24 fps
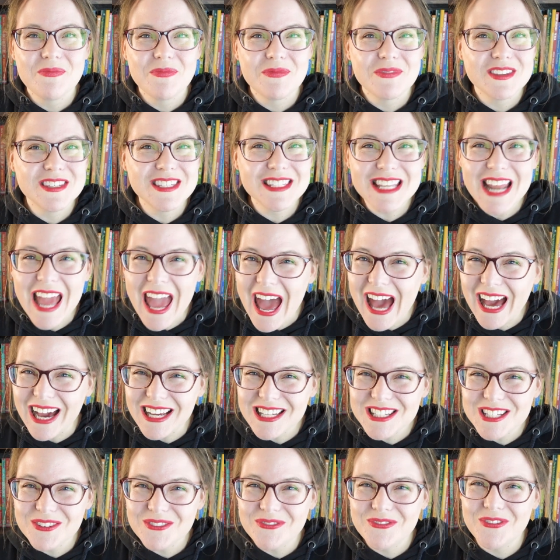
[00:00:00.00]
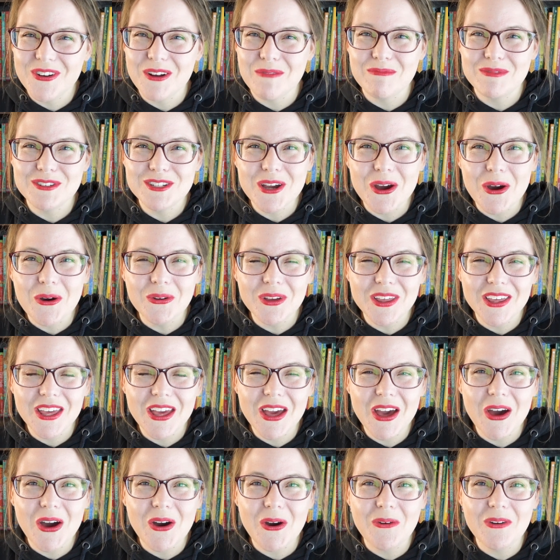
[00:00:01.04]
snacks from
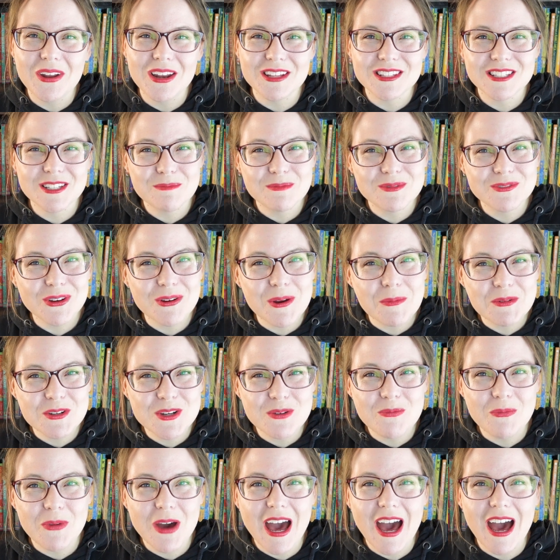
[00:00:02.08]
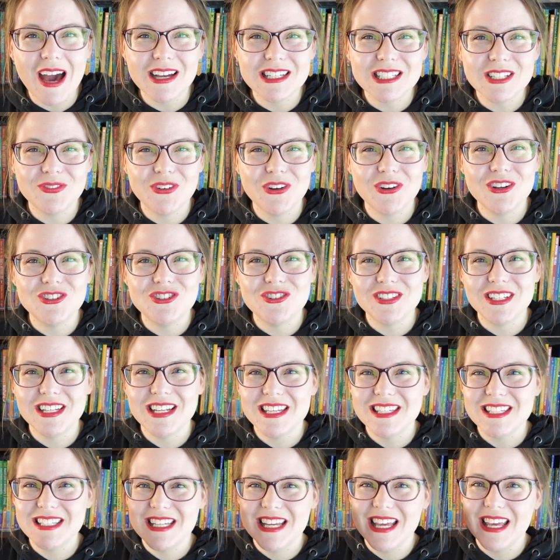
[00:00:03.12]
Tokyo in a subscription box. If you're interested in
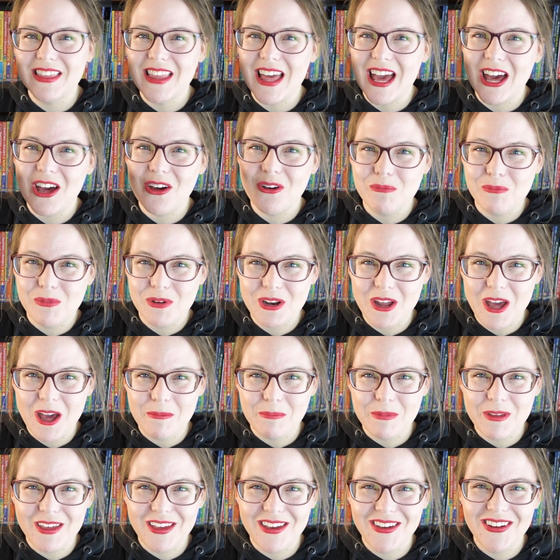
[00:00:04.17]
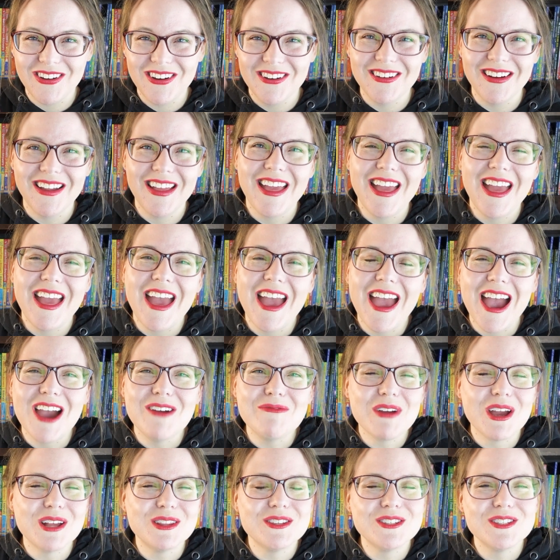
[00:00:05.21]
seeing that, I'll put it up here. And
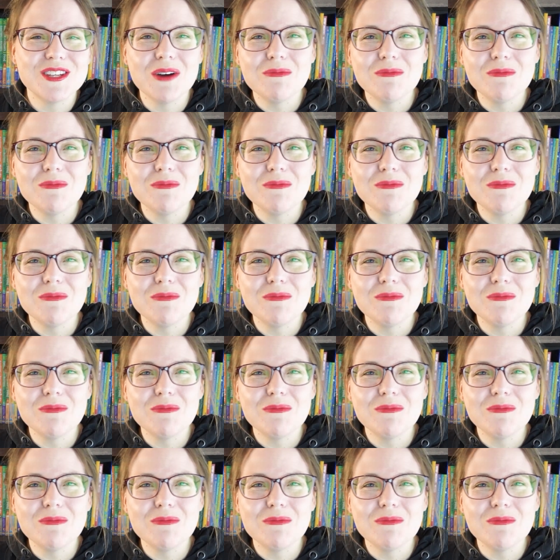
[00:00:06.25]
we had so